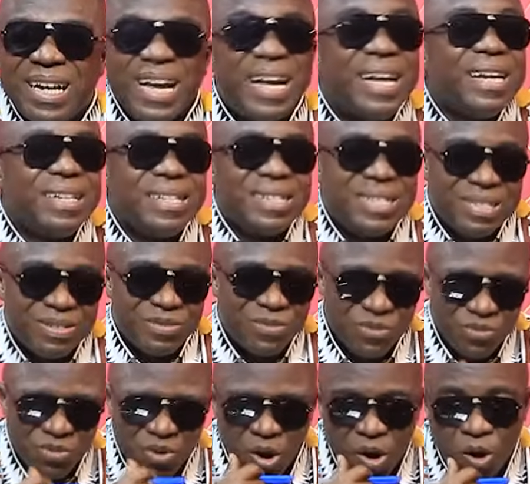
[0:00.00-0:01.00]
And
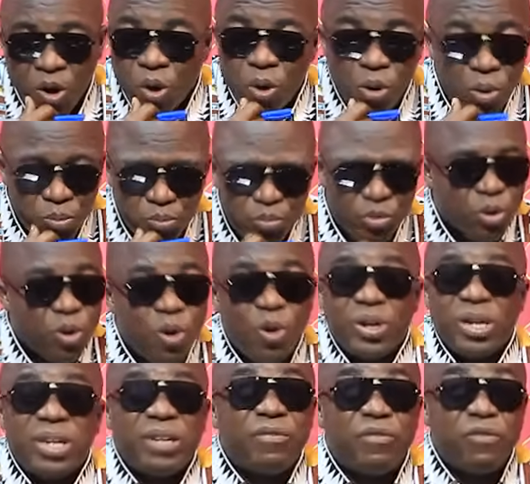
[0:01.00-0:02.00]
all
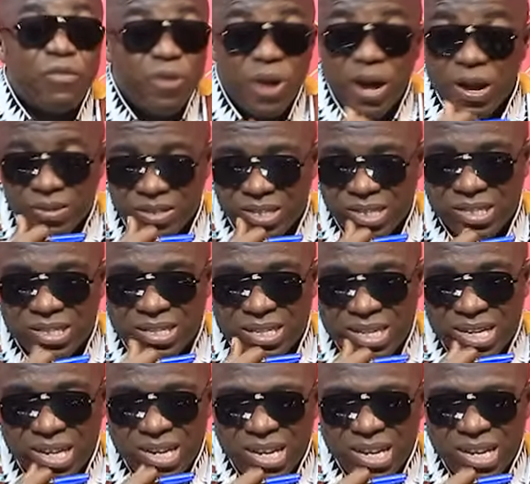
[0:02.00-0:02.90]
recorded full houses.